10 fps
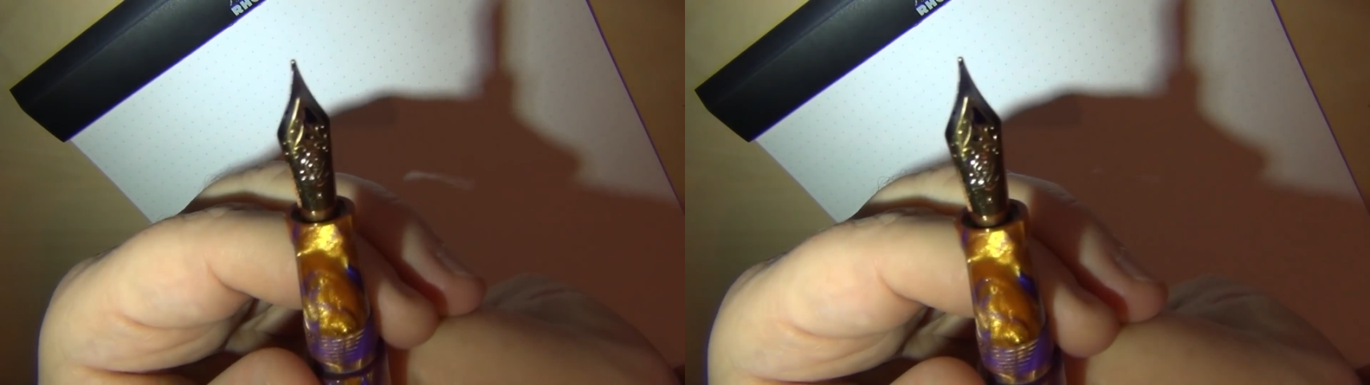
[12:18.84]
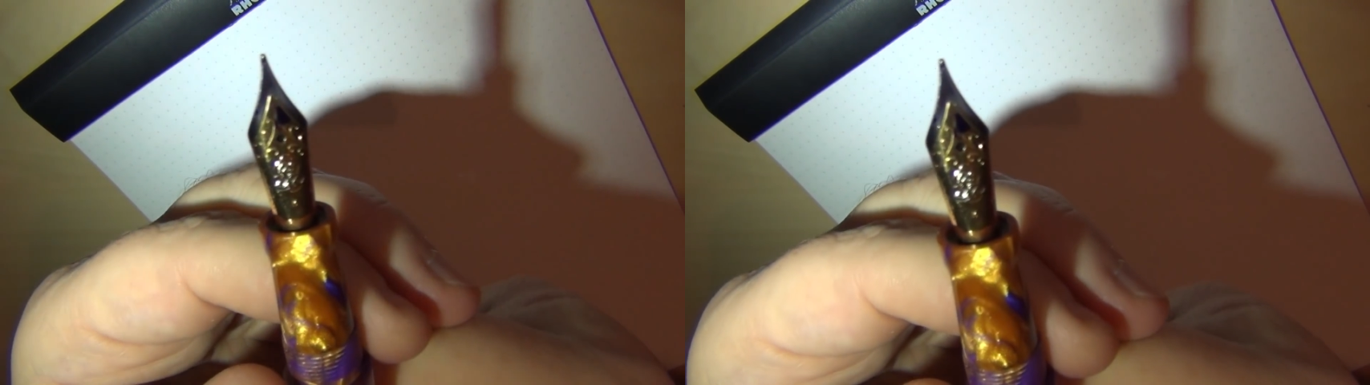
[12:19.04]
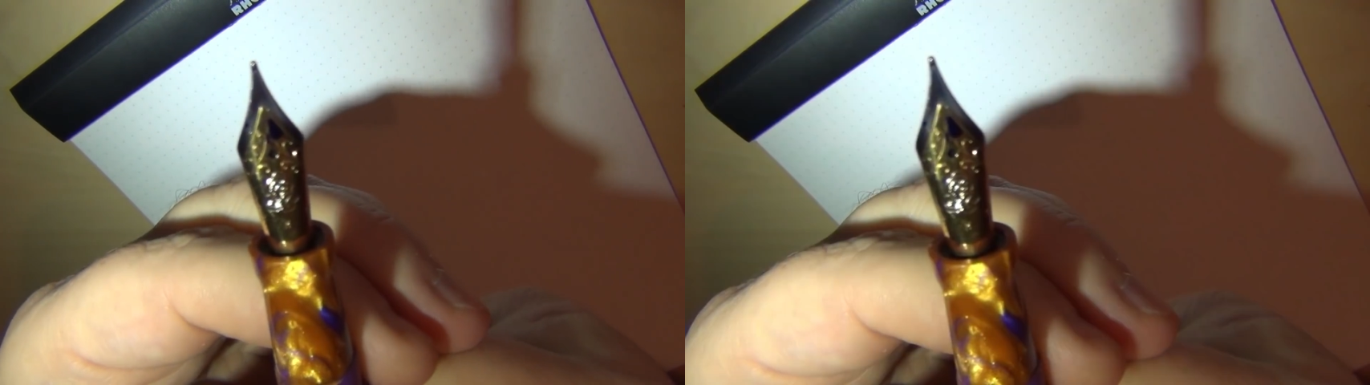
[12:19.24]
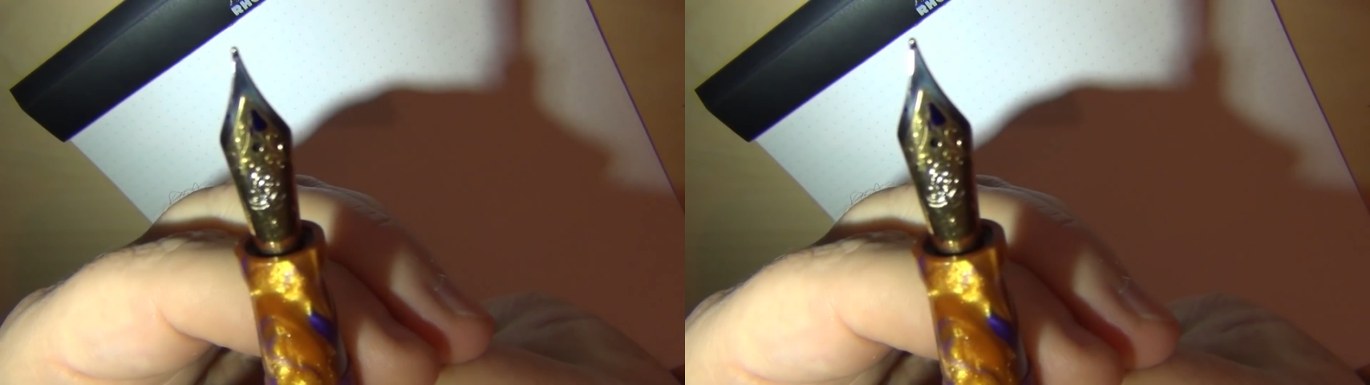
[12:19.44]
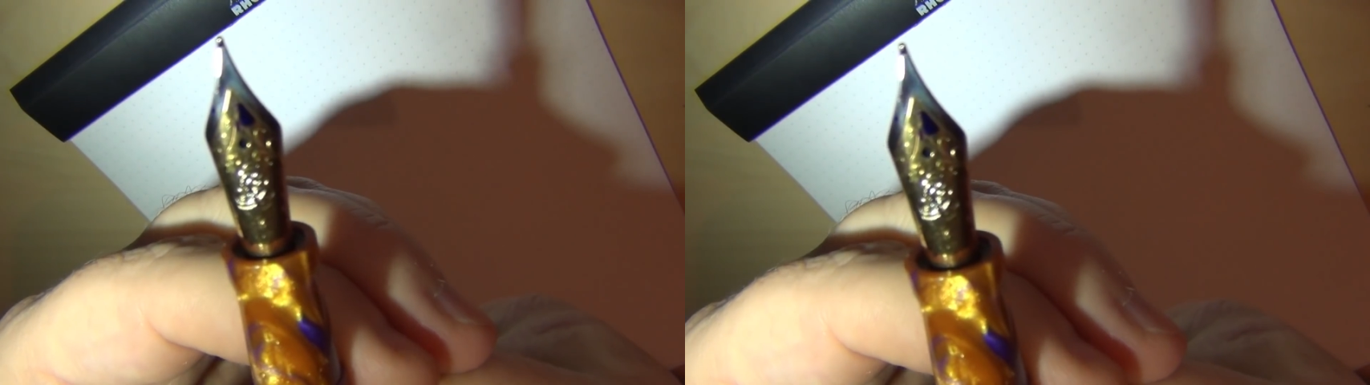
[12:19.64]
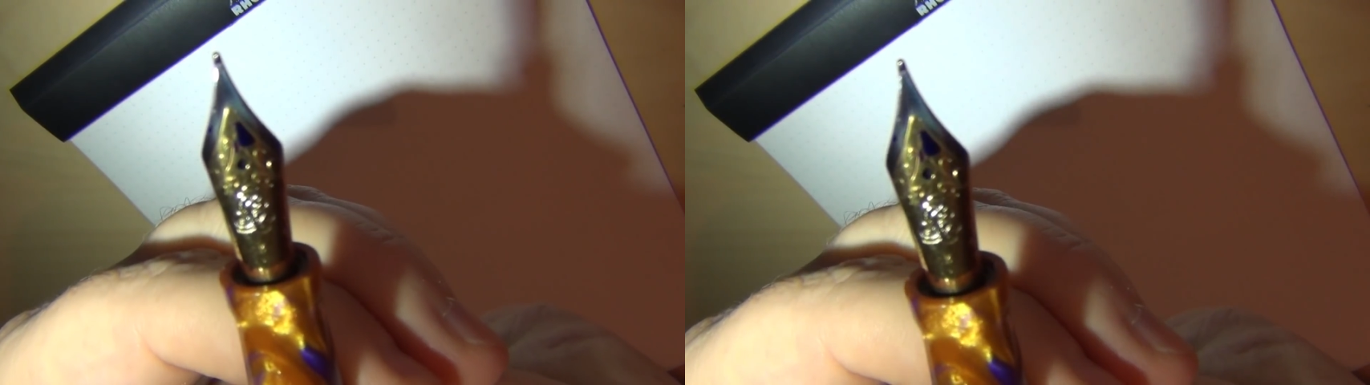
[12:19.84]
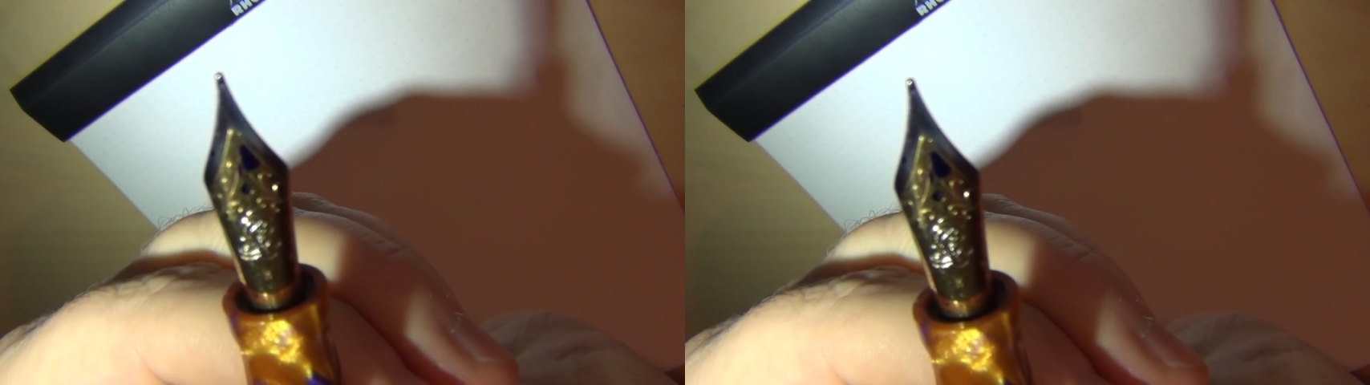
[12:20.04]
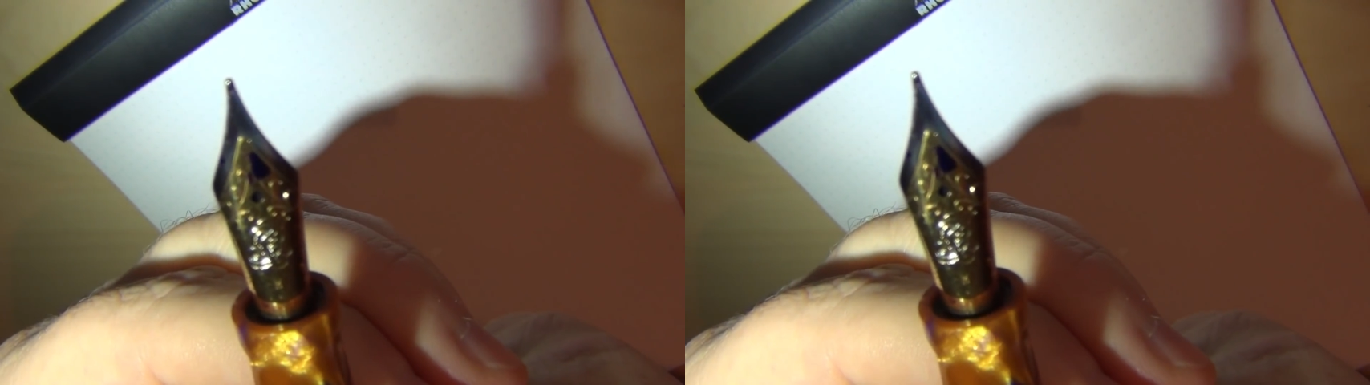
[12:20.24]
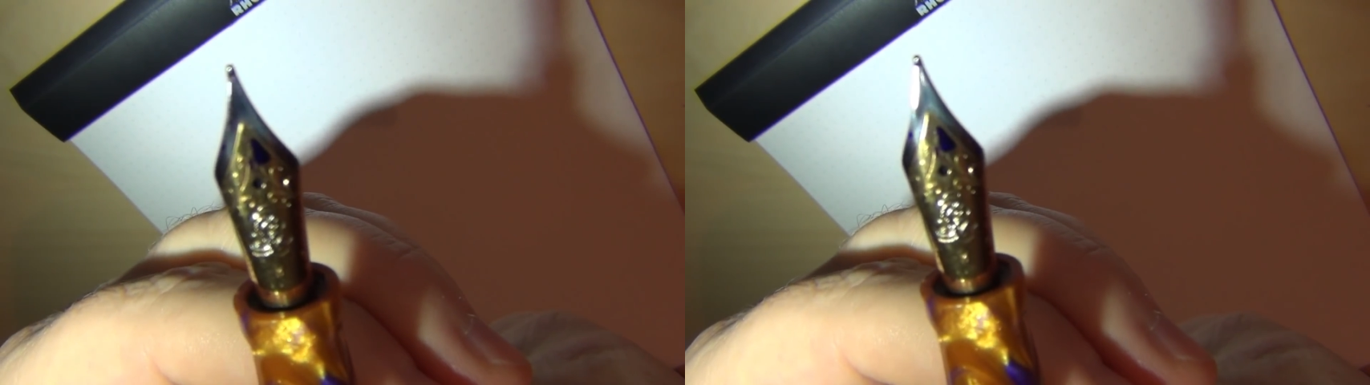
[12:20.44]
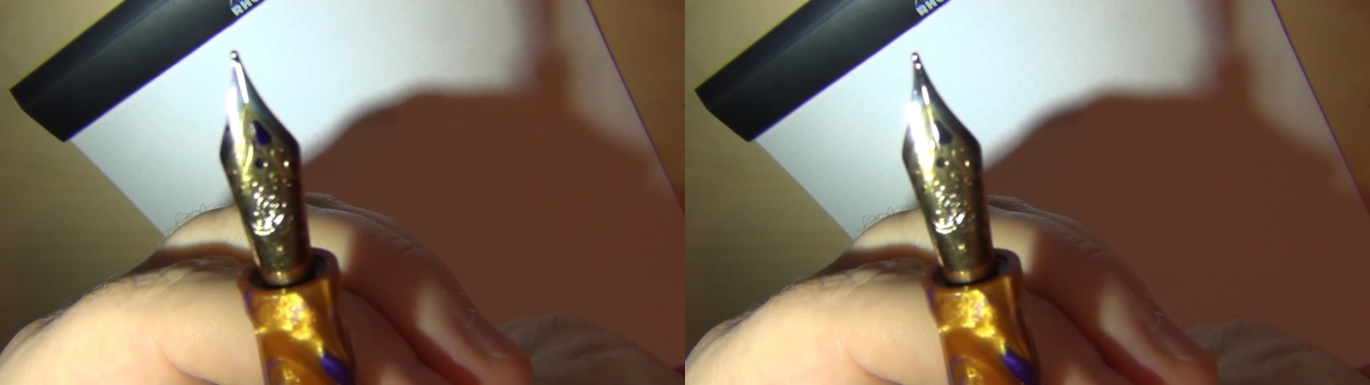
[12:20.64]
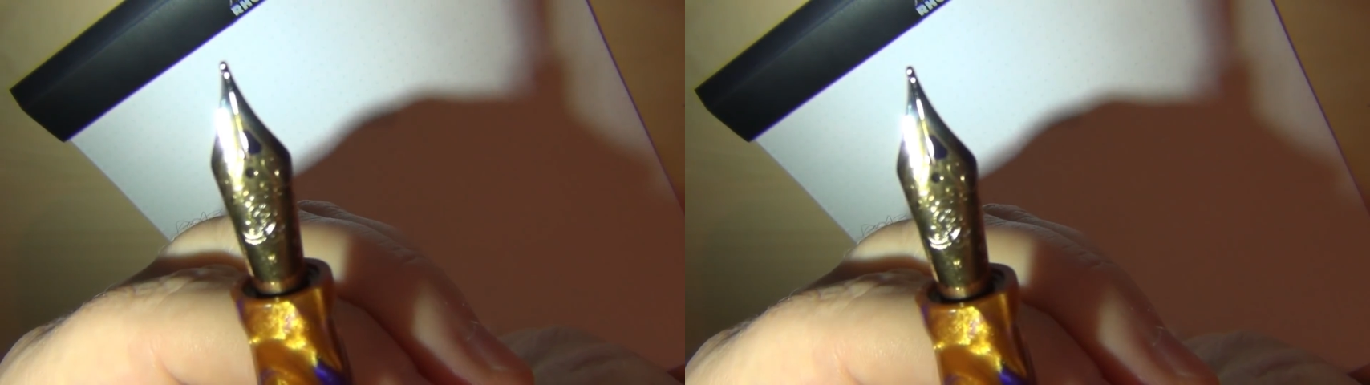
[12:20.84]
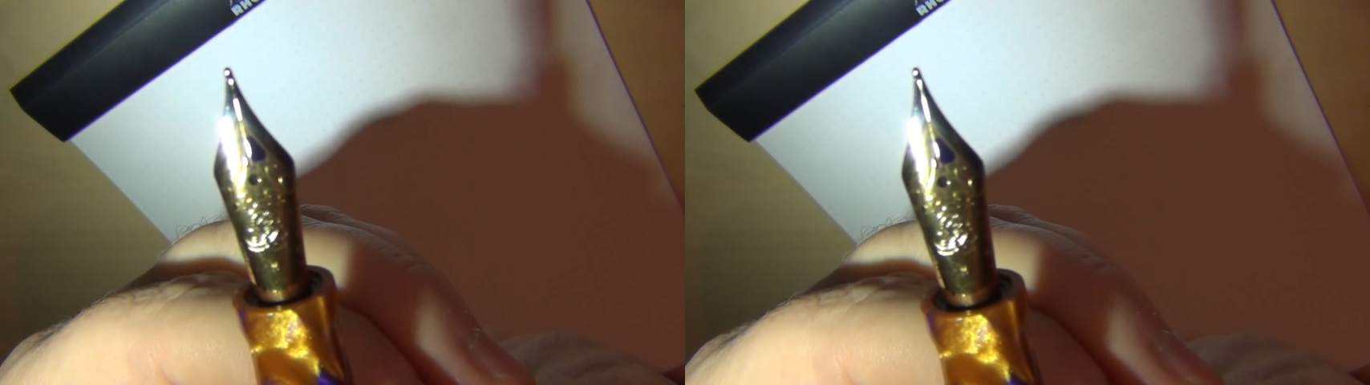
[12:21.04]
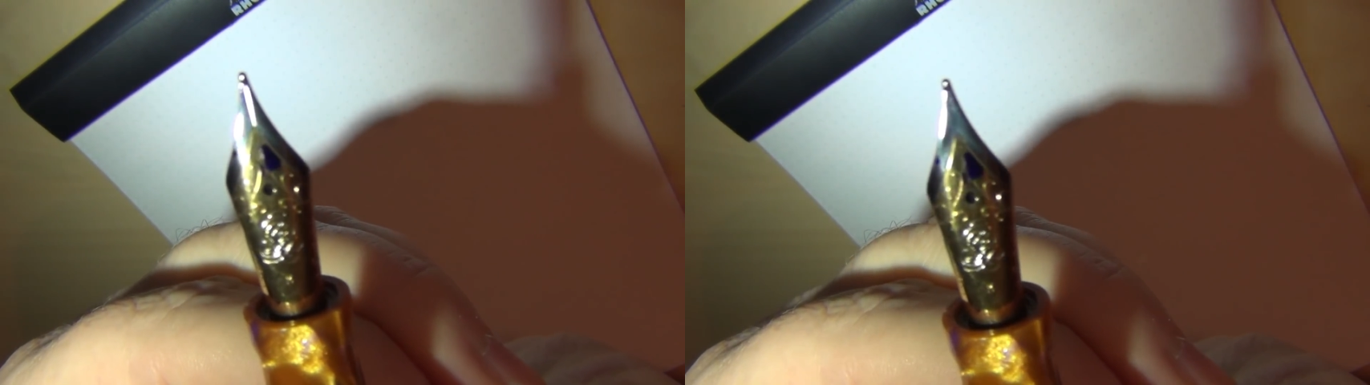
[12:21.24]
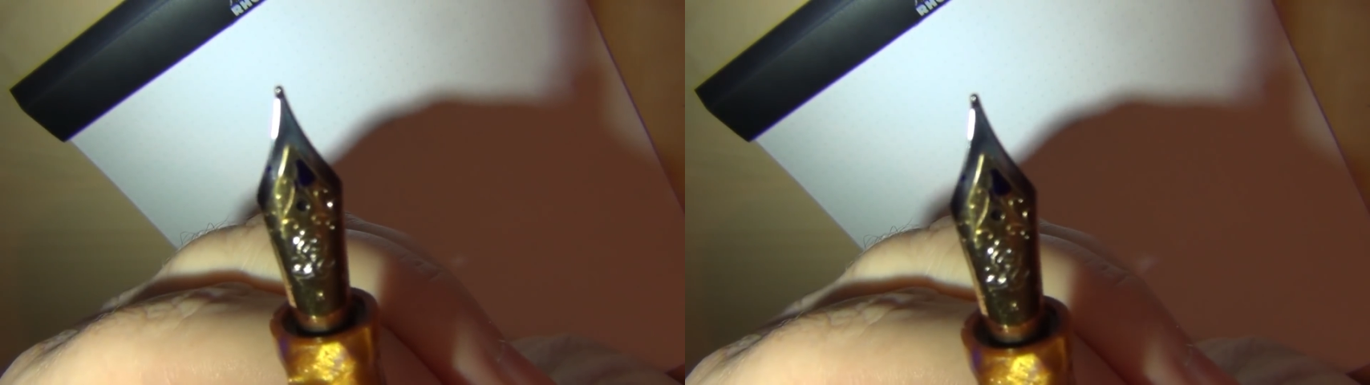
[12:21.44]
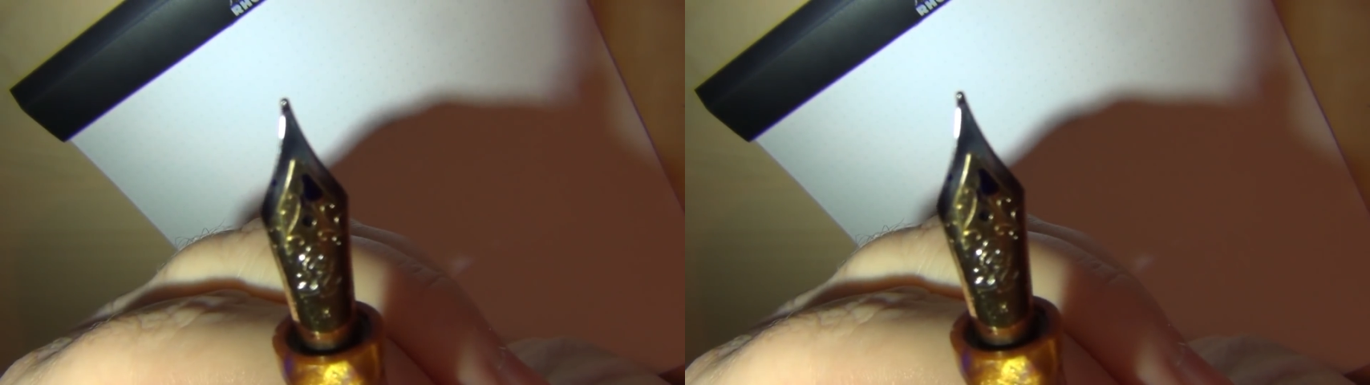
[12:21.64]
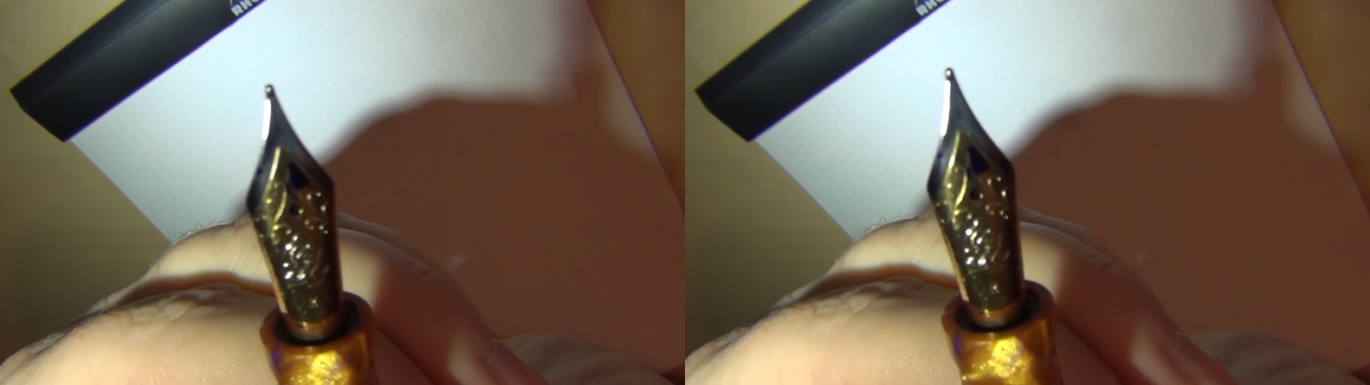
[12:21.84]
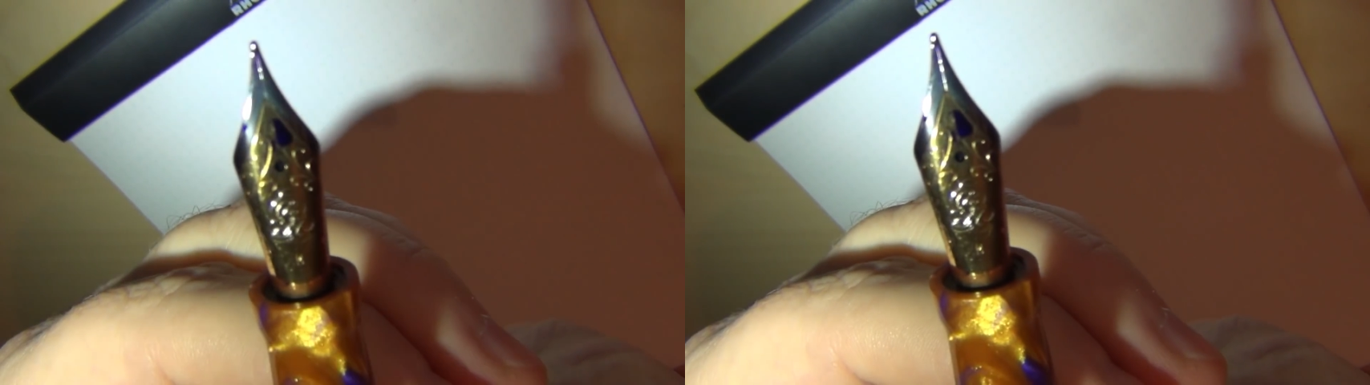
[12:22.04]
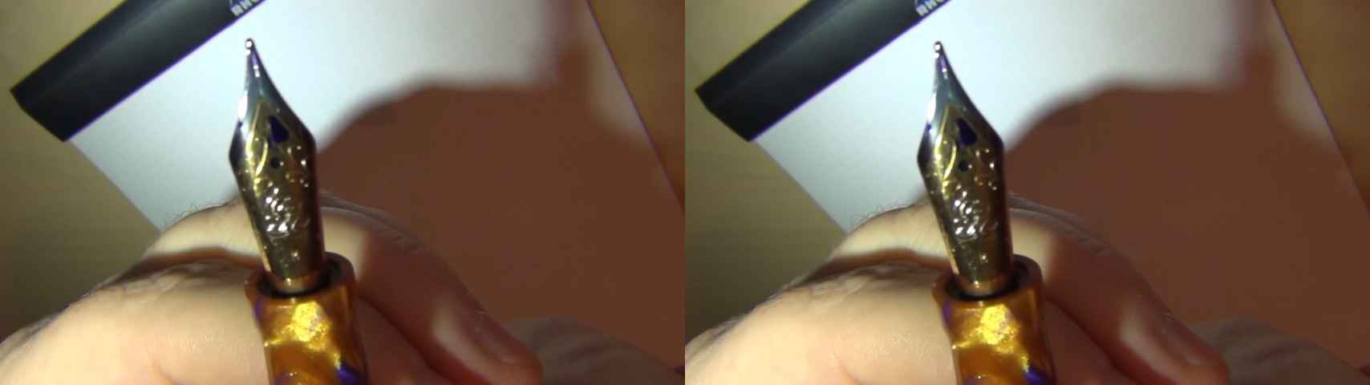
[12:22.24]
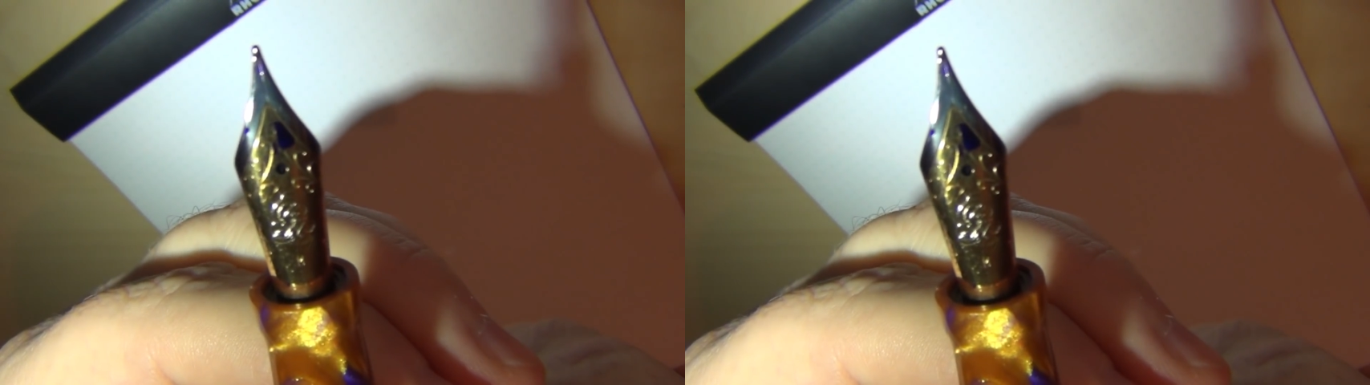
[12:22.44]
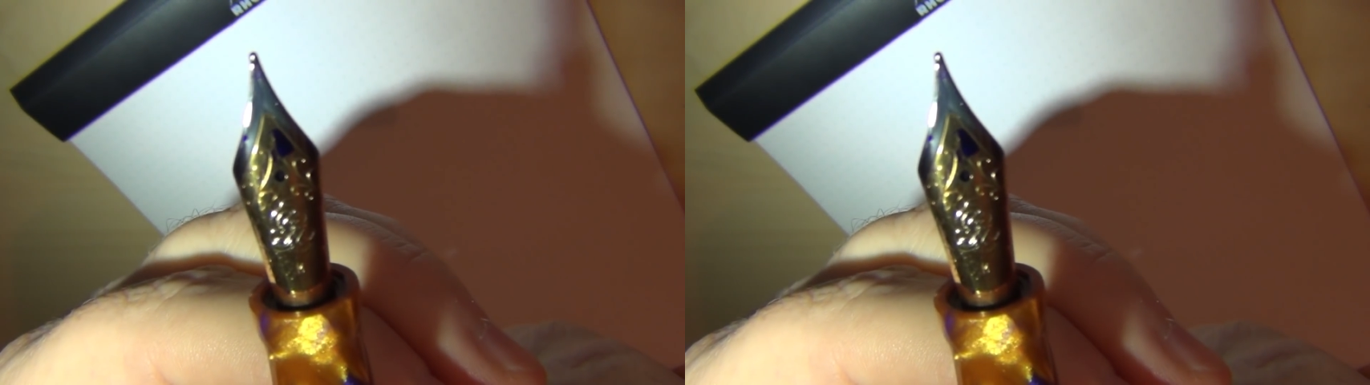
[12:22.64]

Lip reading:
Nobody's mouth can be seen.